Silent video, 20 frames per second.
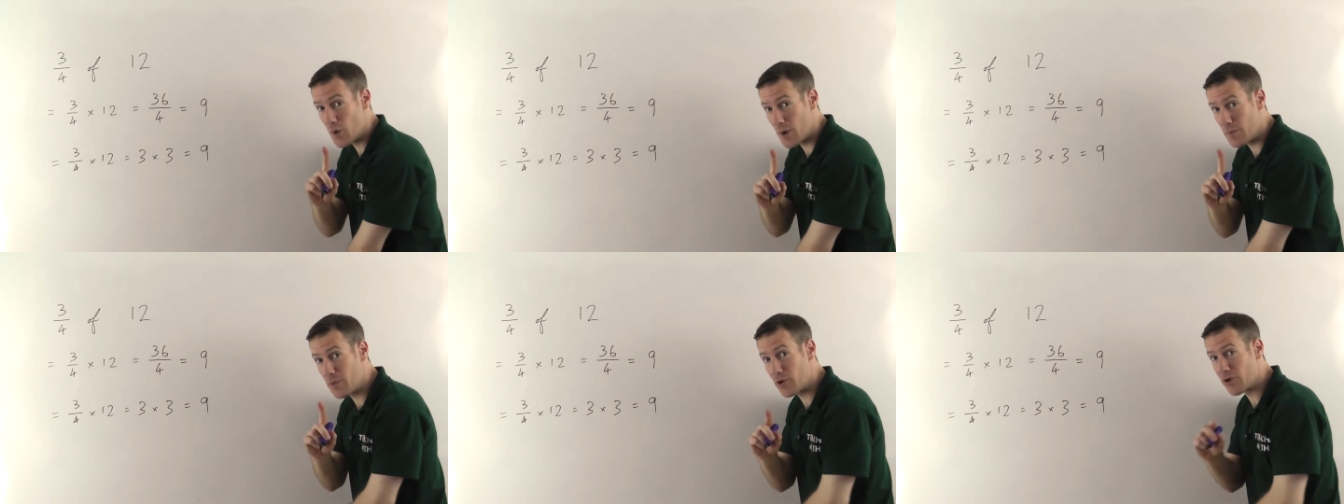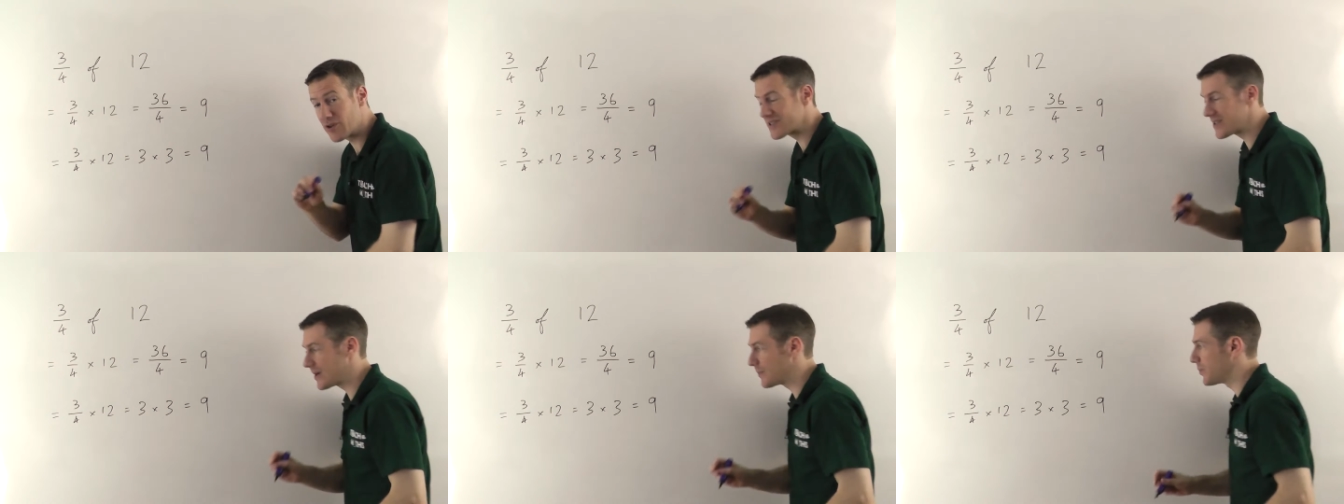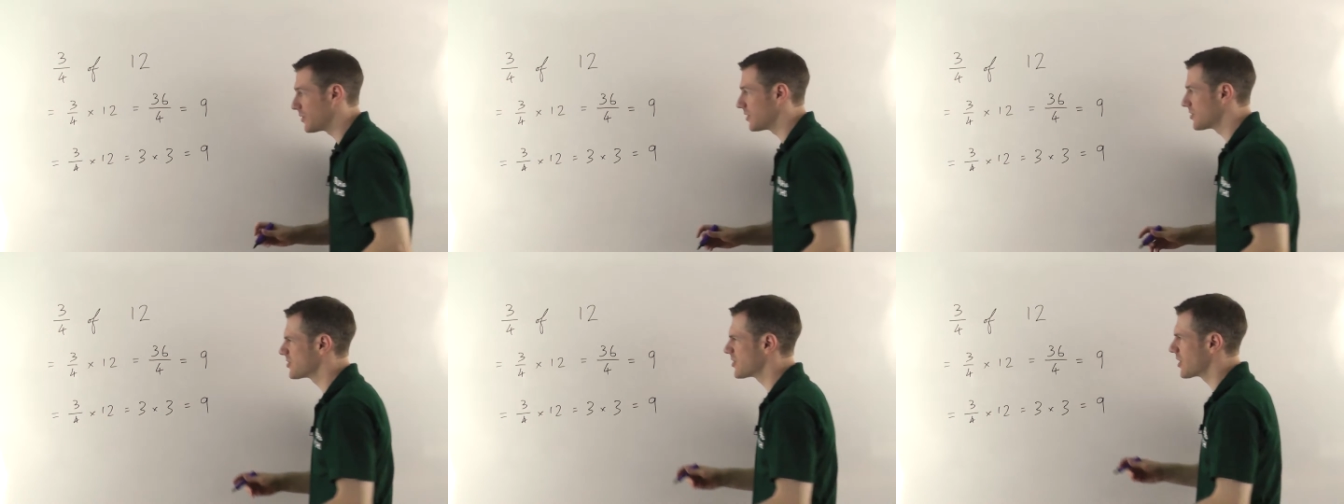one more
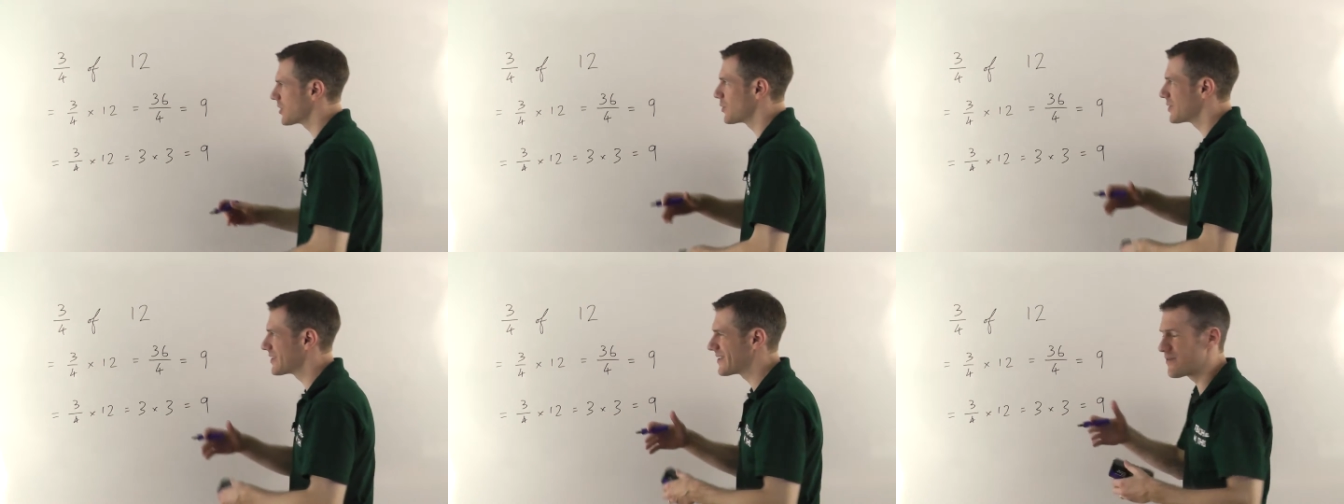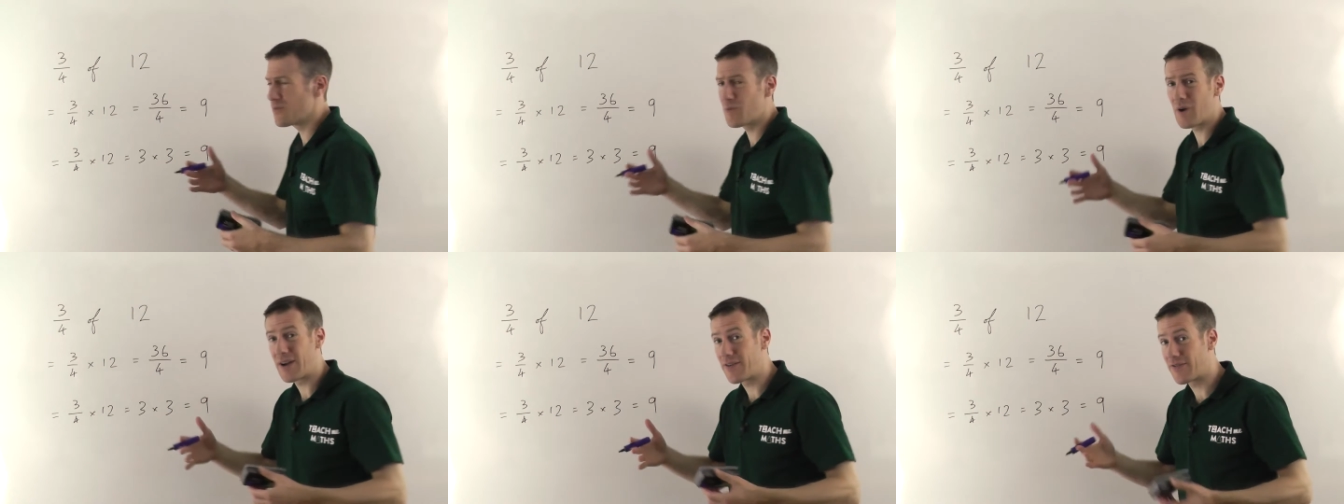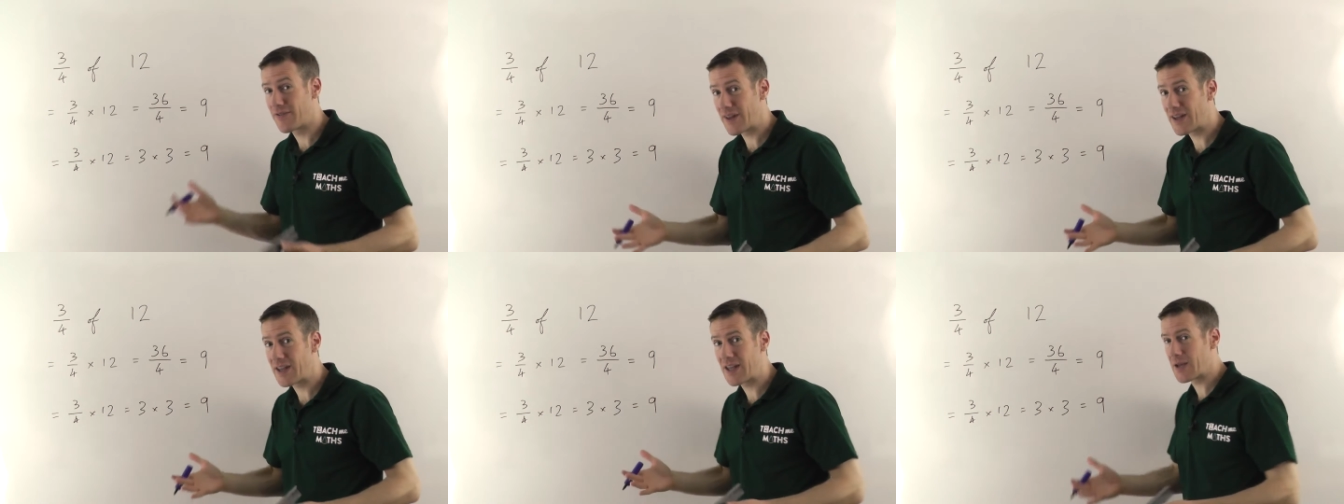example and show you a different way
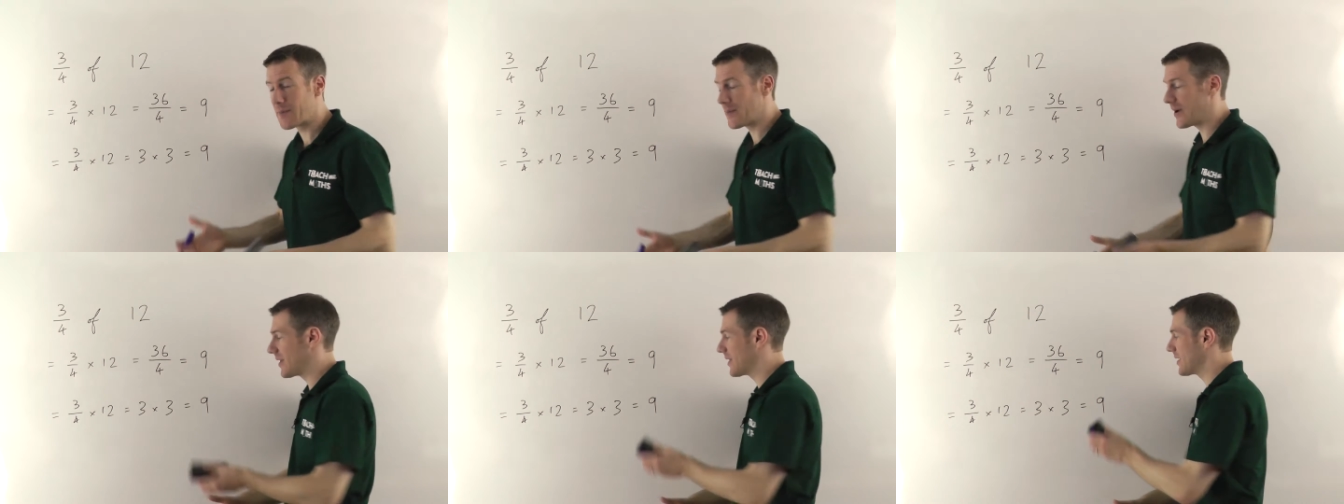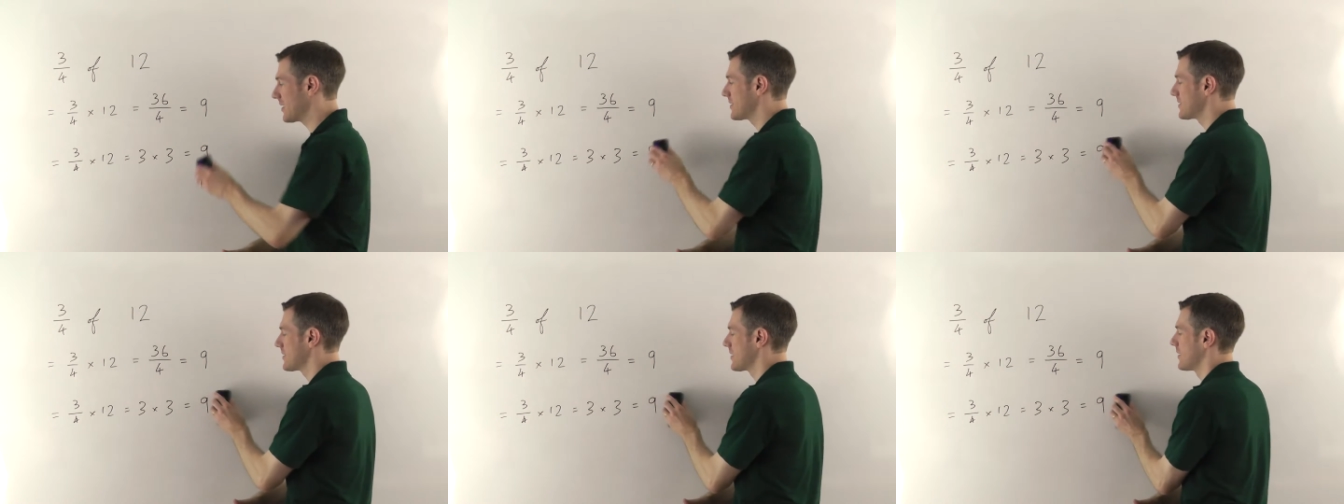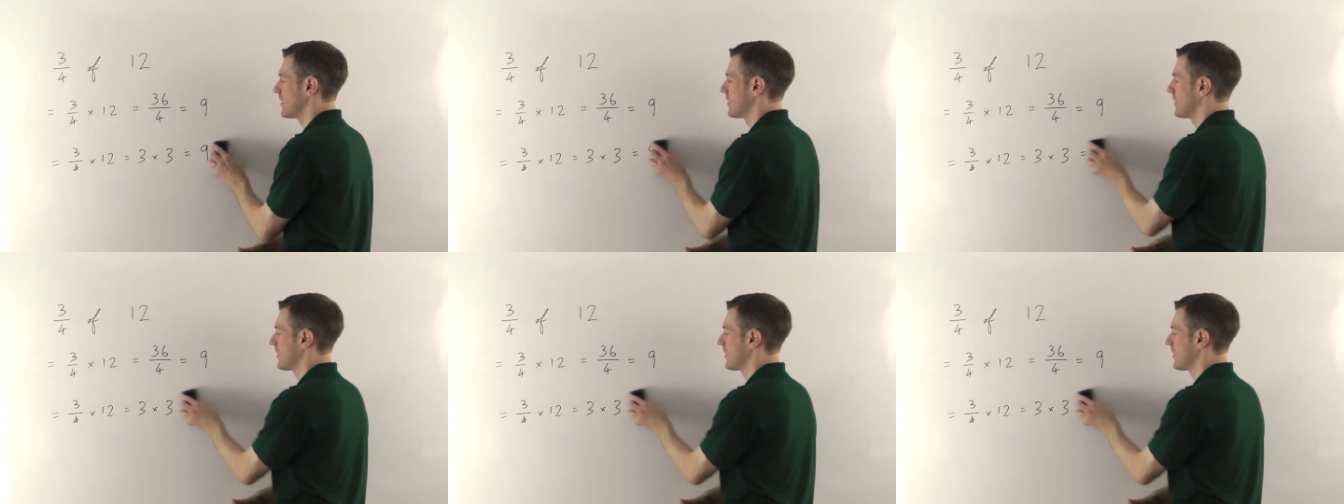of thinking about this.